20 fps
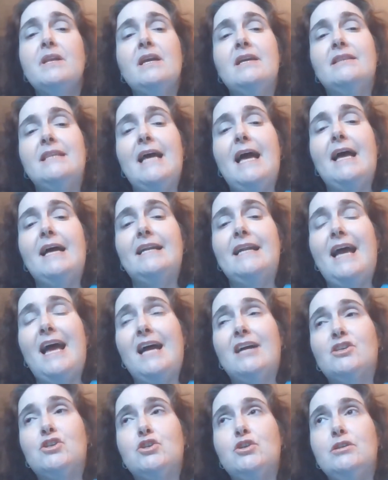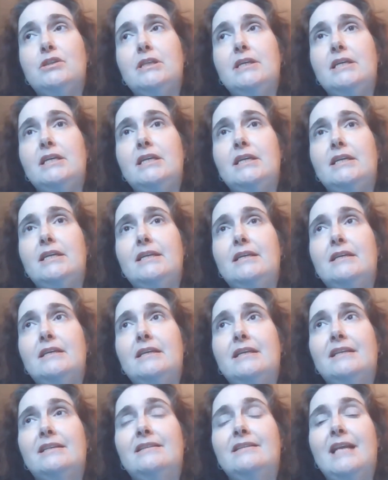that actually
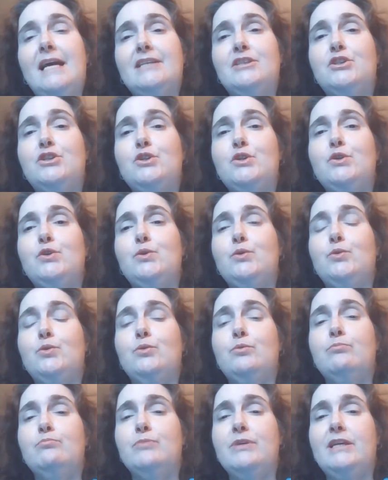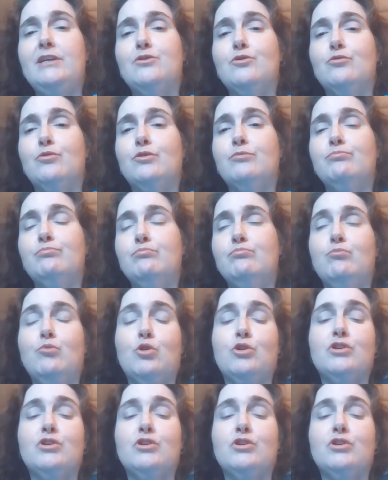led to either more